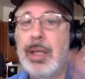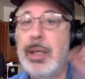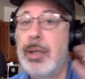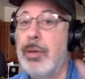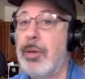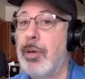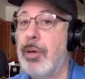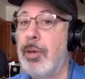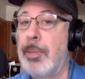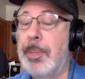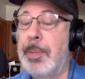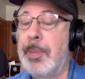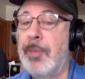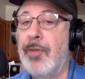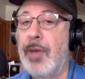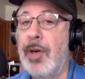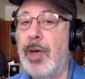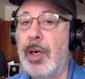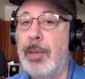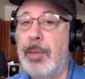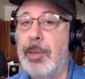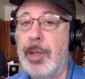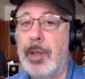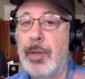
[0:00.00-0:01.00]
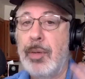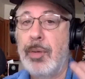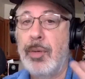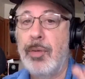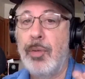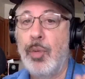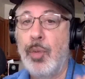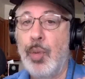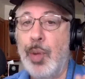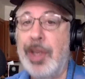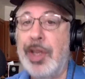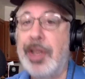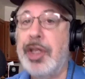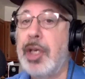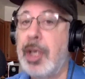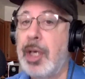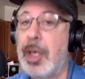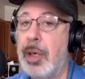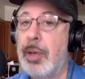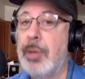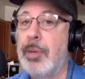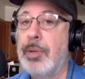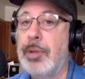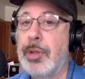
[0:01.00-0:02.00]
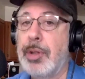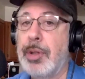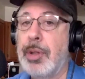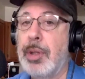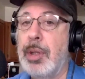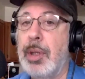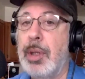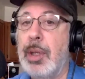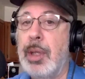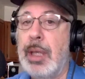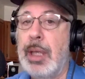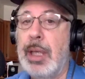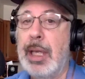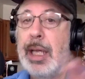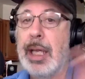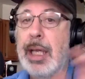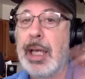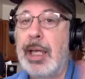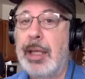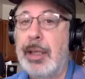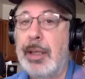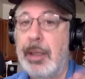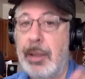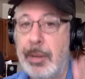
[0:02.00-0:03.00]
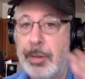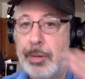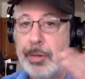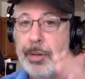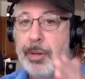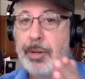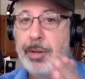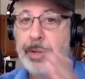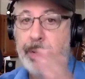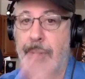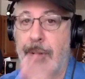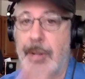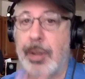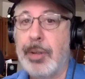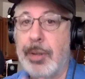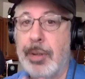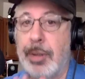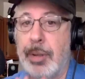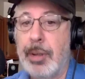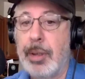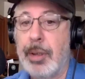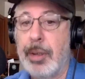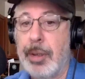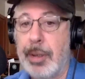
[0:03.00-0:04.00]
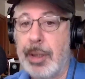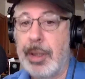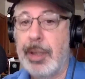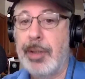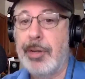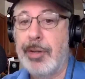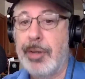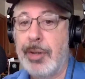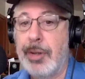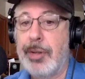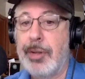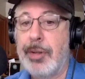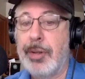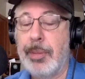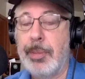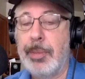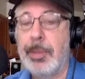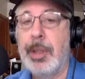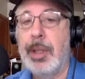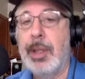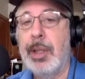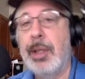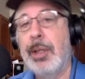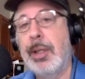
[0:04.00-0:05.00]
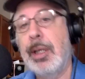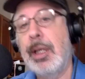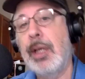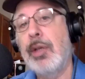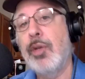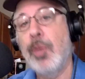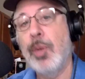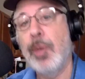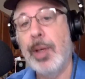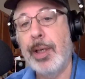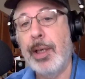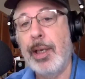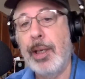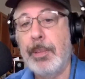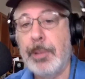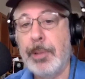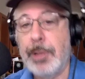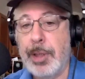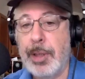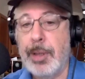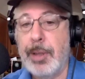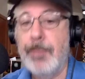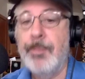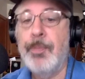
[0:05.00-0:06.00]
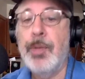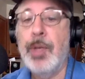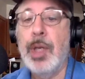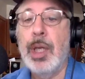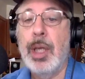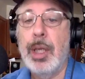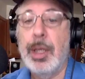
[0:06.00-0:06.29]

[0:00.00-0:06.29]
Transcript: in a group environment with a coach and there's a structured learning system. That's one option.